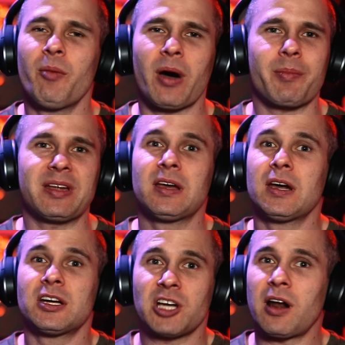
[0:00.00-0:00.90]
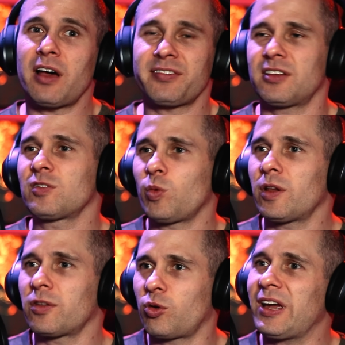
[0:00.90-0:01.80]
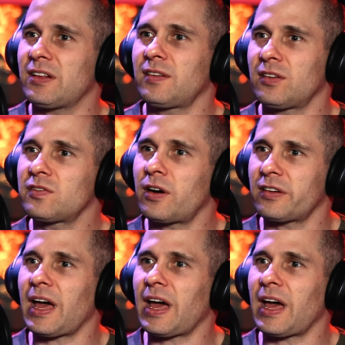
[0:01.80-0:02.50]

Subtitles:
But I mean, Sean Astin is one of the greats as far as